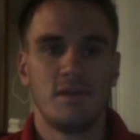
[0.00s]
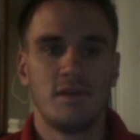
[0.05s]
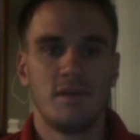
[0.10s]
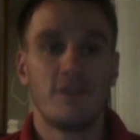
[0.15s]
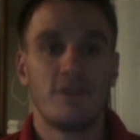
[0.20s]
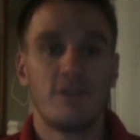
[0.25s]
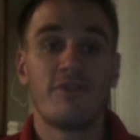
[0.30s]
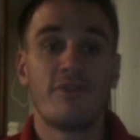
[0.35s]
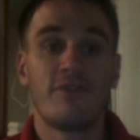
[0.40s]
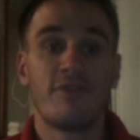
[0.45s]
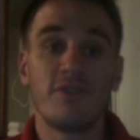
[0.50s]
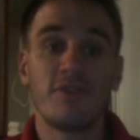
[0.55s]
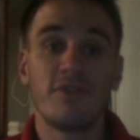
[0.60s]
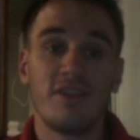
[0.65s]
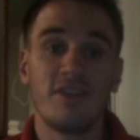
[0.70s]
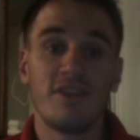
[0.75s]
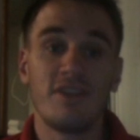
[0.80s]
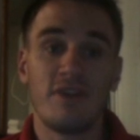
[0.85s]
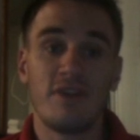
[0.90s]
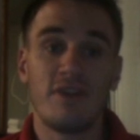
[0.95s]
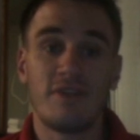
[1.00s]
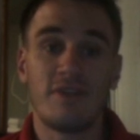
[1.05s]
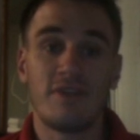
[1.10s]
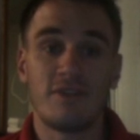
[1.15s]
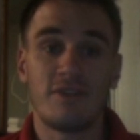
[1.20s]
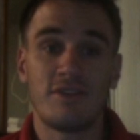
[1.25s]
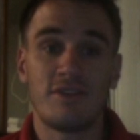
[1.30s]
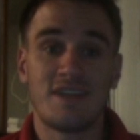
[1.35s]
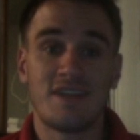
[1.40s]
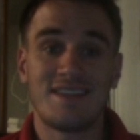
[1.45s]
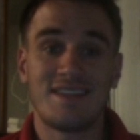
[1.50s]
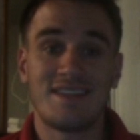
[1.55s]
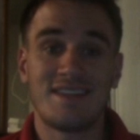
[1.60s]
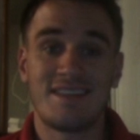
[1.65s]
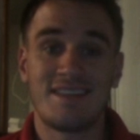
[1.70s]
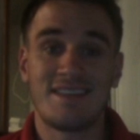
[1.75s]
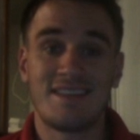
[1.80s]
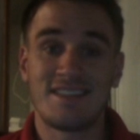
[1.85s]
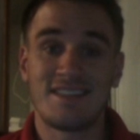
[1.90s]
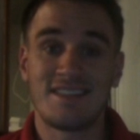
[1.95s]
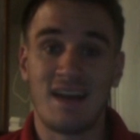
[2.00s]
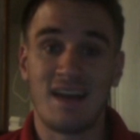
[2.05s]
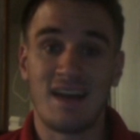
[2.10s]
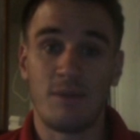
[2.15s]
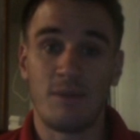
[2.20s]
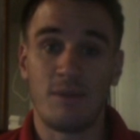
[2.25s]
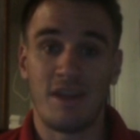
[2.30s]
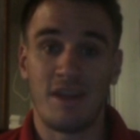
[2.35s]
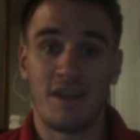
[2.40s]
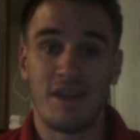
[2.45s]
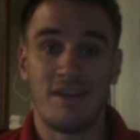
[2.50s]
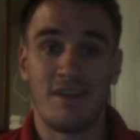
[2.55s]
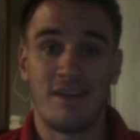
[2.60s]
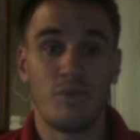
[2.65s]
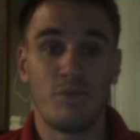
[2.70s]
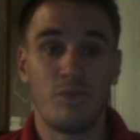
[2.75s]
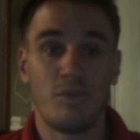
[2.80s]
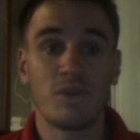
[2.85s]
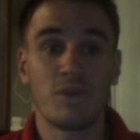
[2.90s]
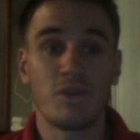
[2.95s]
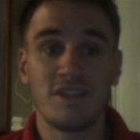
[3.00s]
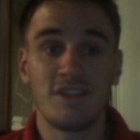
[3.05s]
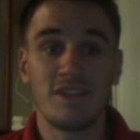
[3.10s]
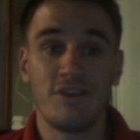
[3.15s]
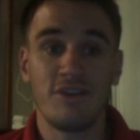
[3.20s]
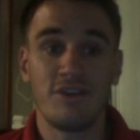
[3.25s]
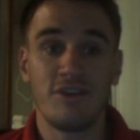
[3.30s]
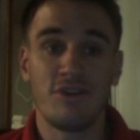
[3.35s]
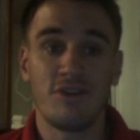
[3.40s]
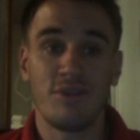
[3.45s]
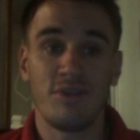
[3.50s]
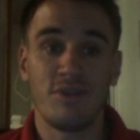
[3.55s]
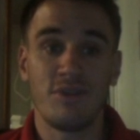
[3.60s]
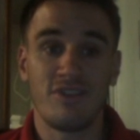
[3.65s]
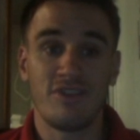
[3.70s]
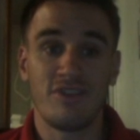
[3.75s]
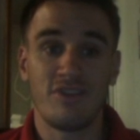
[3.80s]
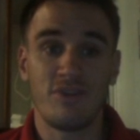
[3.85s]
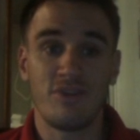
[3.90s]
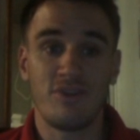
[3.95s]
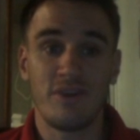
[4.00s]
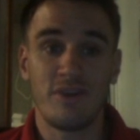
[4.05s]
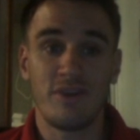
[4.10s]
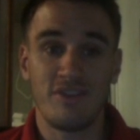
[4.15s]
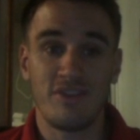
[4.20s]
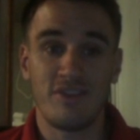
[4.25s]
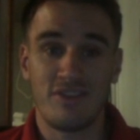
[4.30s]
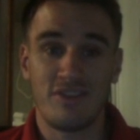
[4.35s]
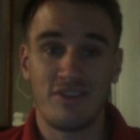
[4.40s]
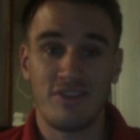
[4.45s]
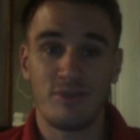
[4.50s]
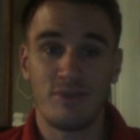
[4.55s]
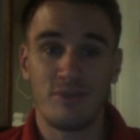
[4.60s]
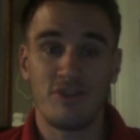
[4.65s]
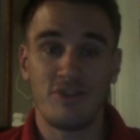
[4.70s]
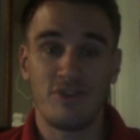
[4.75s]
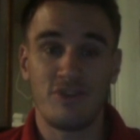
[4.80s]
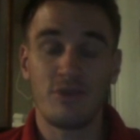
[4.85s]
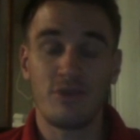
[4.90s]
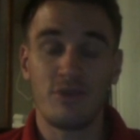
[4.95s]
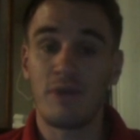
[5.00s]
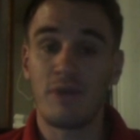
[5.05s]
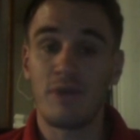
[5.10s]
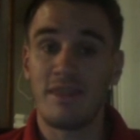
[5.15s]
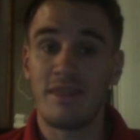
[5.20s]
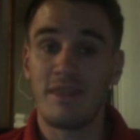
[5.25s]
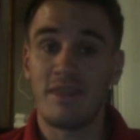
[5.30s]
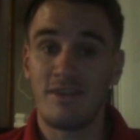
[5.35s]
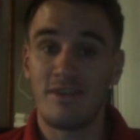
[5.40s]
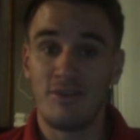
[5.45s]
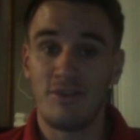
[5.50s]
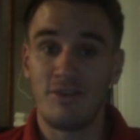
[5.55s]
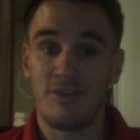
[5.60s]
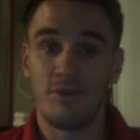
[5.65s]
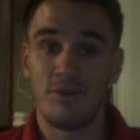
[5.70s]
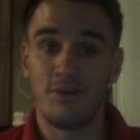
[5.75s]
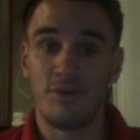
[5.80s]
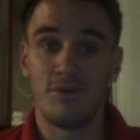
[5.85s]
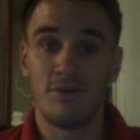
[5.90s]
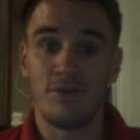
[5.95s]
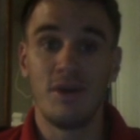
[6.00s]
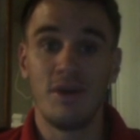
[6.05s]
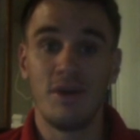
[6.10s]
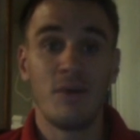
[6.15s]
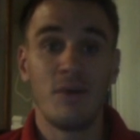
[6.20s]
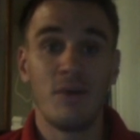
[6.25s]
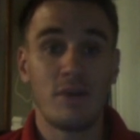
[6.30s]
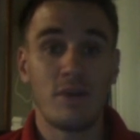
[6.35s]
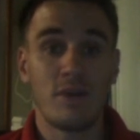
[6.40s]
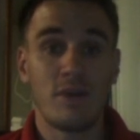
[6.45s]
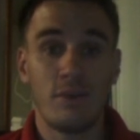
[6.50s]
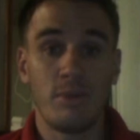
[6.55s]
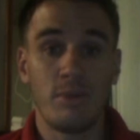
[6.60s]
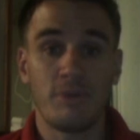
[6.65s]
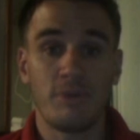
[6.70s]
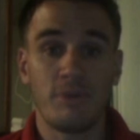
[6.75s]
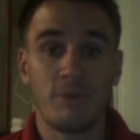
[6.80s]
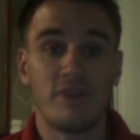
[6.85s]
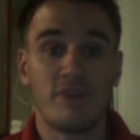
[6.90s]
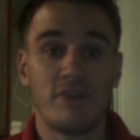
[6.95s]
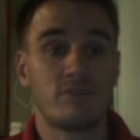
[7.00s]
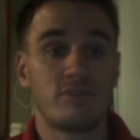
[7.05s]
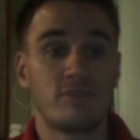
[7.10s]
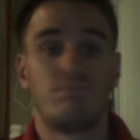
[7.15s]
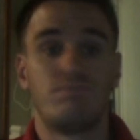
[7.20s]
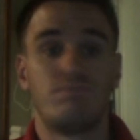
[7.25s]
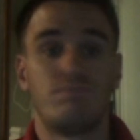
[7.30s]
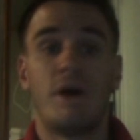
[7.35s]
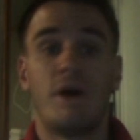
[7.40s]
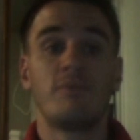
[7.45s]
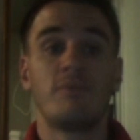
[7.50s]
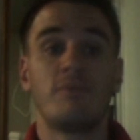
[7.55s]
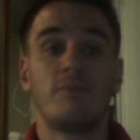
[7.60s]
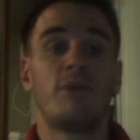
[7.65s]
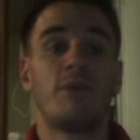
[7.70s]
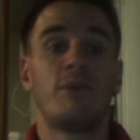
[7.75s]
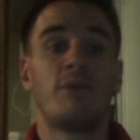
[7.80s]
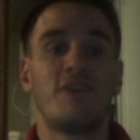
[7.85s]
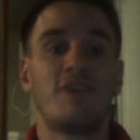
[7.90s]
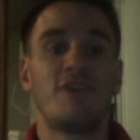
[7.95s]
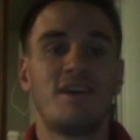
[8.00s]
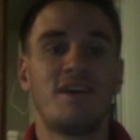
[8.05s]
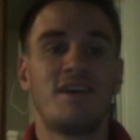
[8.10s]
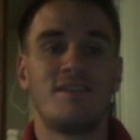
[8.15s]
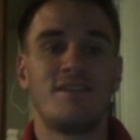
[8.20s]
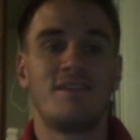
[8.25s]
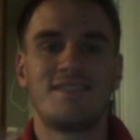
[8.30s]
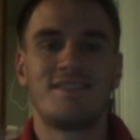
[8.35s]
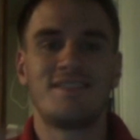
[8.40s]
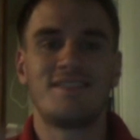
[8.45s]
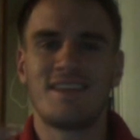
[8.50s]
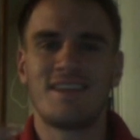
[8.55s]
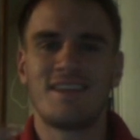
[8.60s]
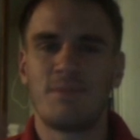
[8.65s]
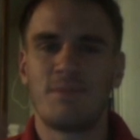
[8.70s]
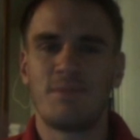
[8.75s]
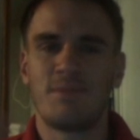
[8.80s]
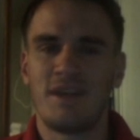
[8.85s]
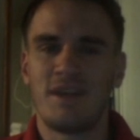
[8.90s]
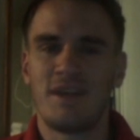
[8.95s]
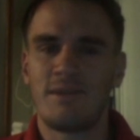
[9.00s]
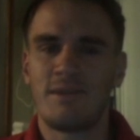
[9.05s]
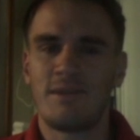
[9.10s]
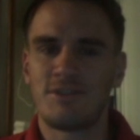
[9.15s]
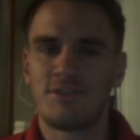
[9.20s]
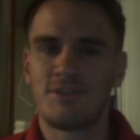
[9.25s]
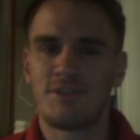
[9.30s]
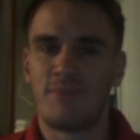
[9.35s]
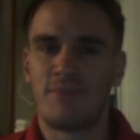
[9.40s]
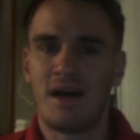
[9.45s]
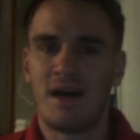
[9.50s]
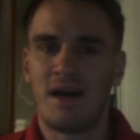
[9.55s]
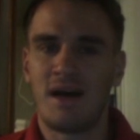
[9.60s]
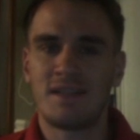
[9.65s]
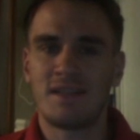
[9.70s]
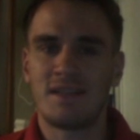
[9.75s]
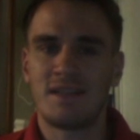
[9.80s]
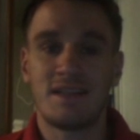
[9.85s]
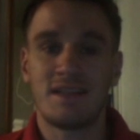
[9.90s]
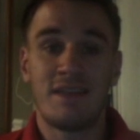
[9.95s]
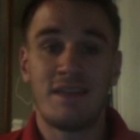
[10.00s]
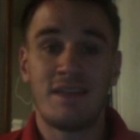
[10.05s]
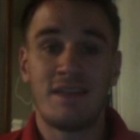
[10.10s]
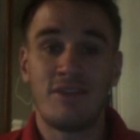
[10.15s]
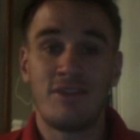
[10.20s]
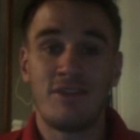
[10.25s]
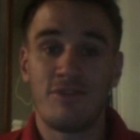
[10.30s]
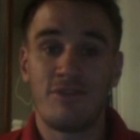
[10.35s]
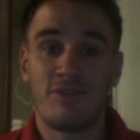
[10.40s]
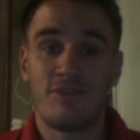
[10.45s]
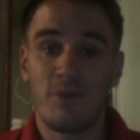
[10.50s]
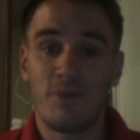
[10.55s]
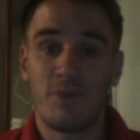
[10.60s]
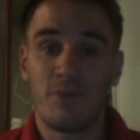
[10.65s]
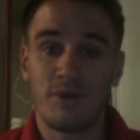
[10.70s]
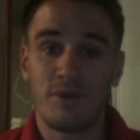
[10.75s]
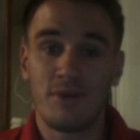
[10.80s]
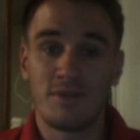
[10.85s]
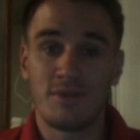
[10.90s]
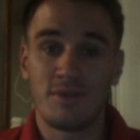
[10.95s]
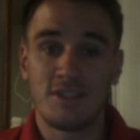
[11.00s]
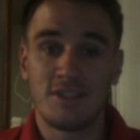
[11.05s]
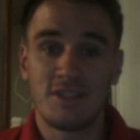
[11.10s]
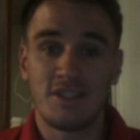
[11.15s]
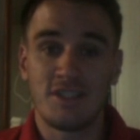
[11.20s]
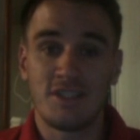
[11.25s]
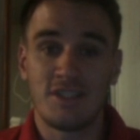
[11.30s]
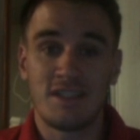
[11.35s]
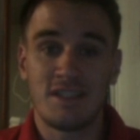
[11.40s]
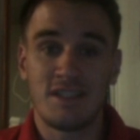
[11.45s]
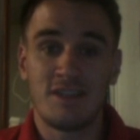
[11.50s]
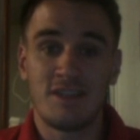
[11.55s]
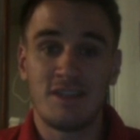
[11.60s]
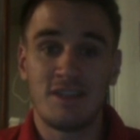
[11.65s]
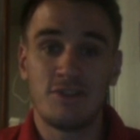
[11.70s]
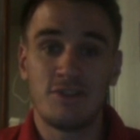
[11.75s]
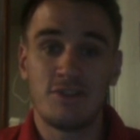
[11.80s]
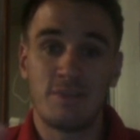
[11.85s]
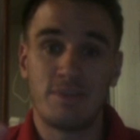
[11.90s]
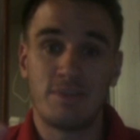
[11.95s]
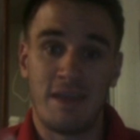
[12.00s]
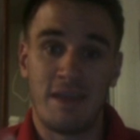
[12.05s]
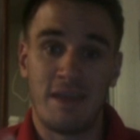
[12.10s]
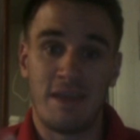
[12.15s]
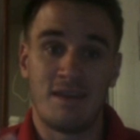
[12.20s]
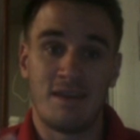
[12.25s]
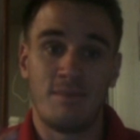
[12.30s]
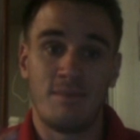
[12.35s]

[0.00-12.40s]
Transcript: The first thing that you have to understand is that this is complicated. The worst thing you can do in this situation is assume that you know the right thing to do. When I hear people say just bomb them all to hell, it's like complaining about your boss and then your 4-year-old suggesting that you spank him.